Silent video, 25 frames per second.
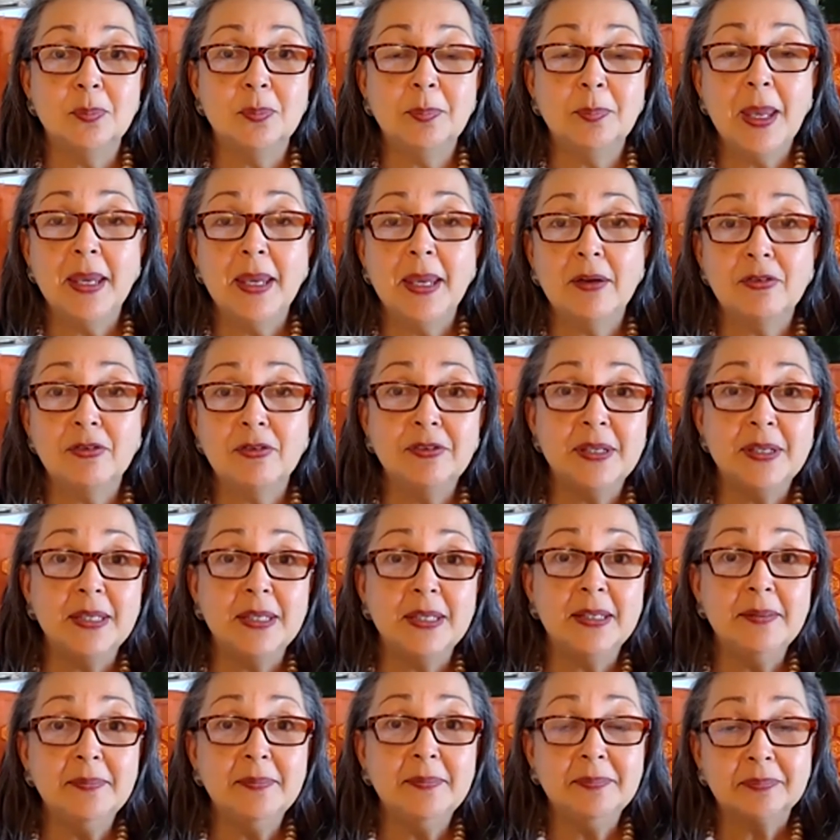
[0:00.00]
you pay a
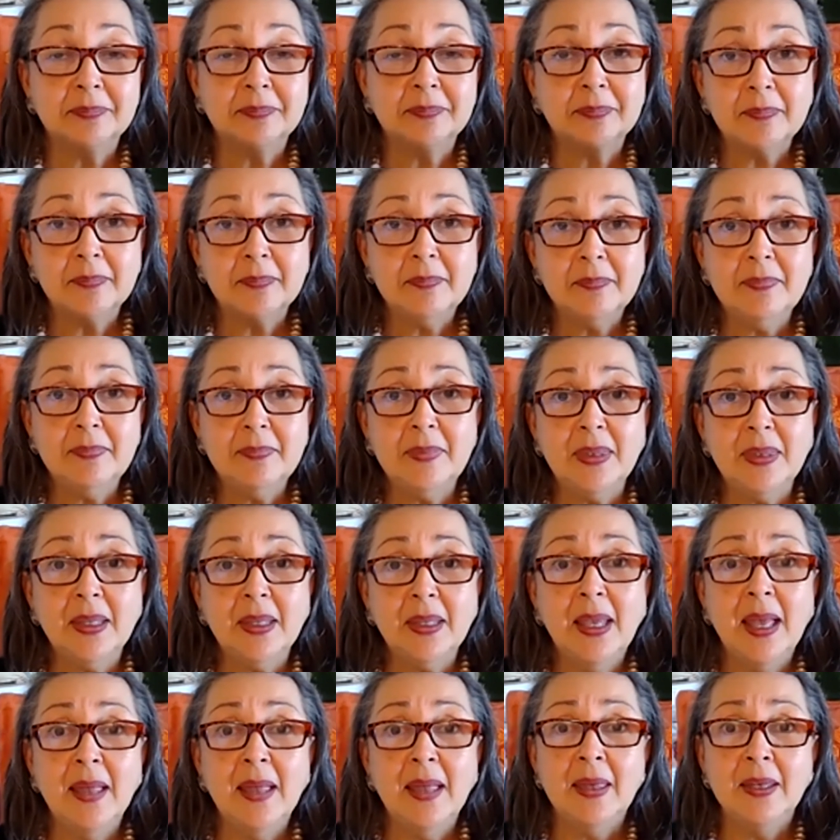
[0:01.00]
fee,
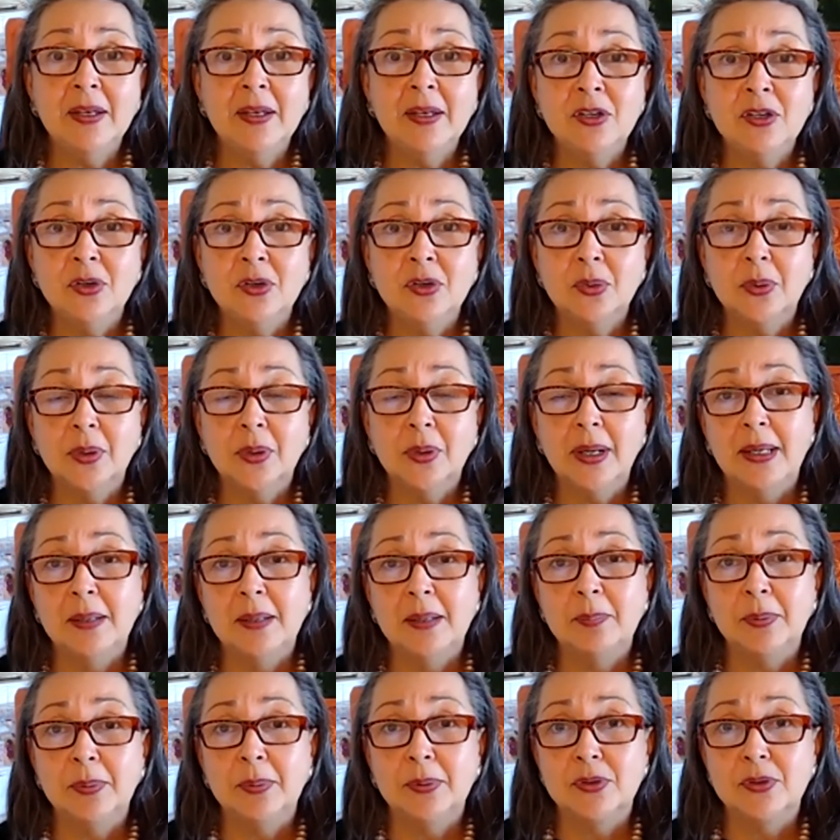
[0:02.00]
and then
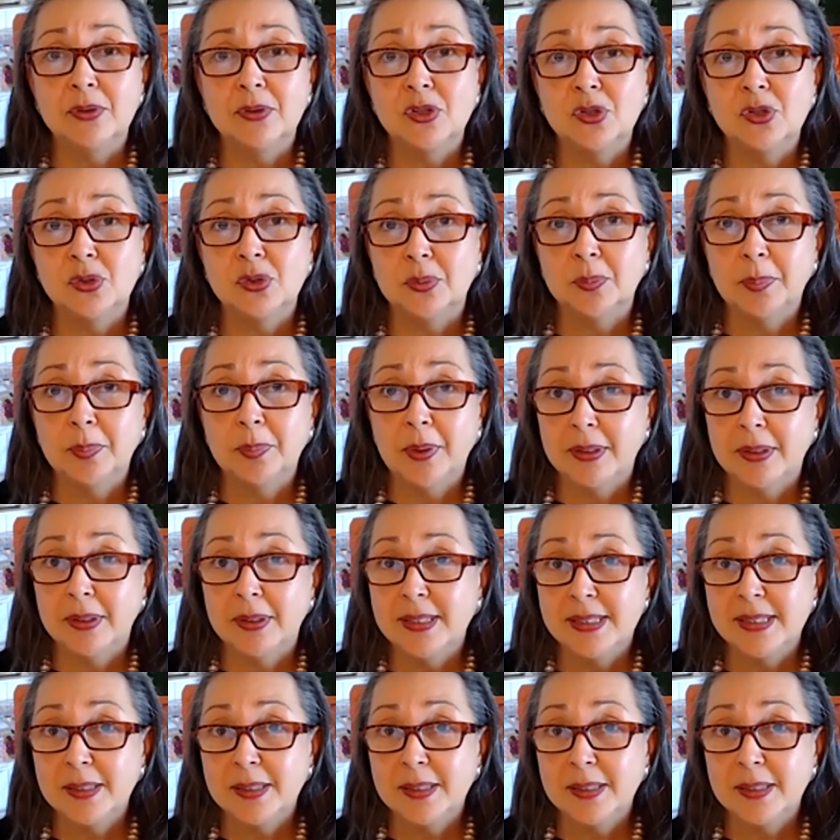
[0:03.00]
you're able to